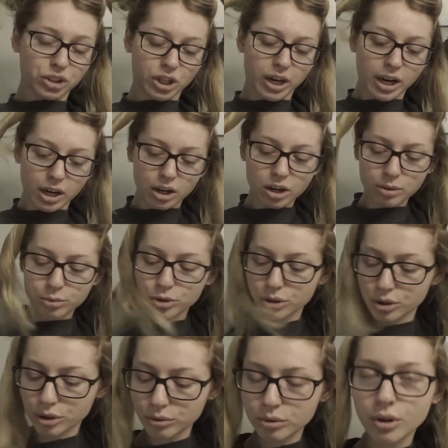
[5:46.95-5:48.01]
your hair, I'm
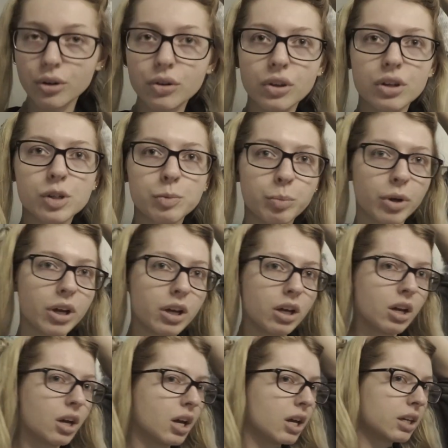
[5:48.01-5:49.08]
sure you know this, but
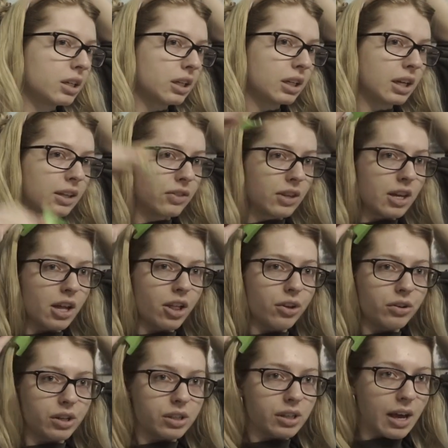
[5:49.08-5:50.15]
to get the
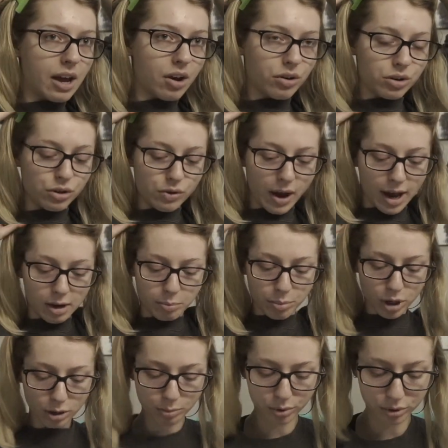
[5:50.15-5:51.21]
yellowness out, you add
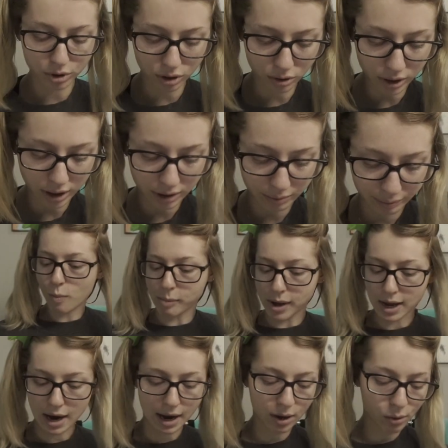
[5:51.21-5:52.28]
purple to it.
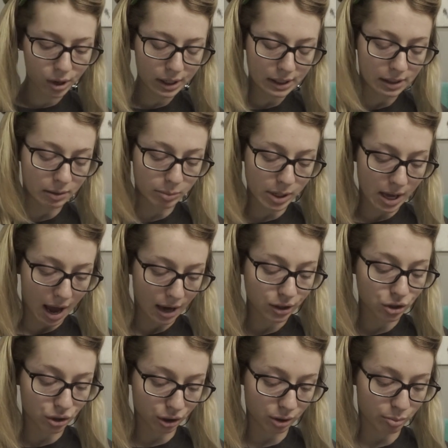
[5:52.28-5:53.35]
But I want it to be
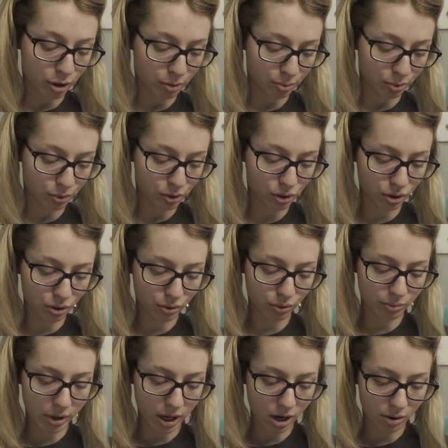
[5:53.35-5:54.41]
actually purple, so
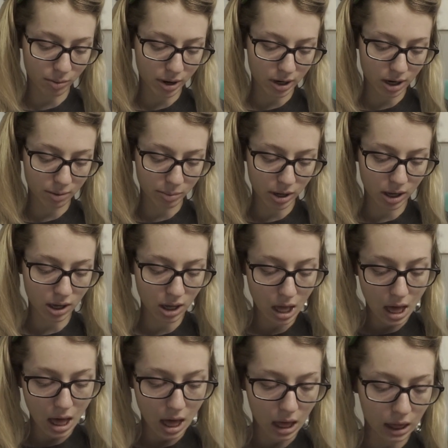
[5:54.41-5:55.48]
my hair might not be
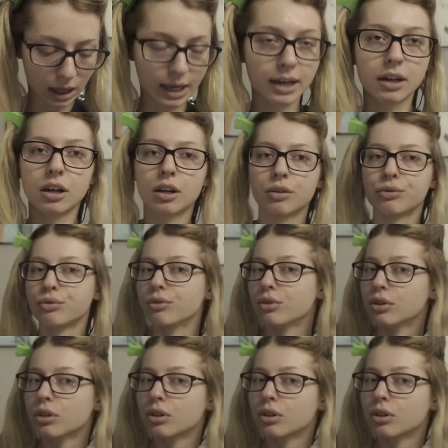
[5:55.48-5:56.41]
light enough